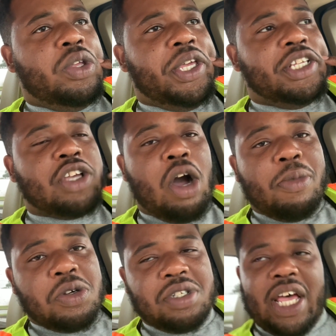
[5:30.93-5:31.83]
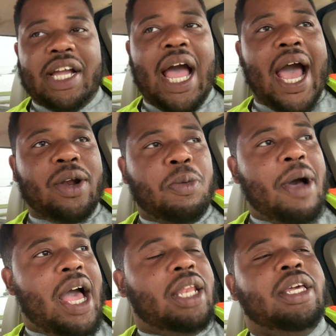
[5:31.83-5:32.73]
it's almost like
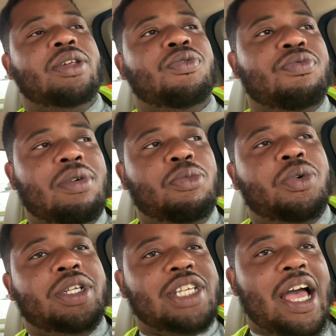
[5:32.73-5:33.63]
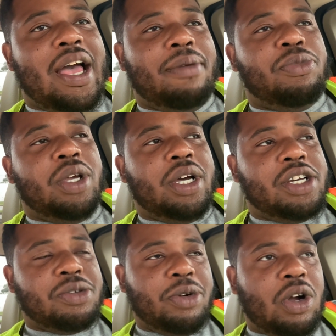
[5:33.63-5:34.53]
autopilot from when the time the
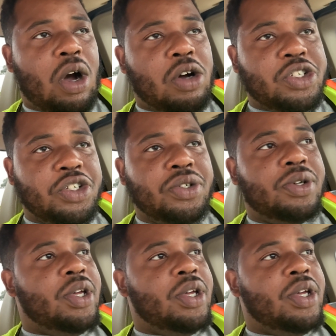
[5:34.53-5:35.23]
customer calls you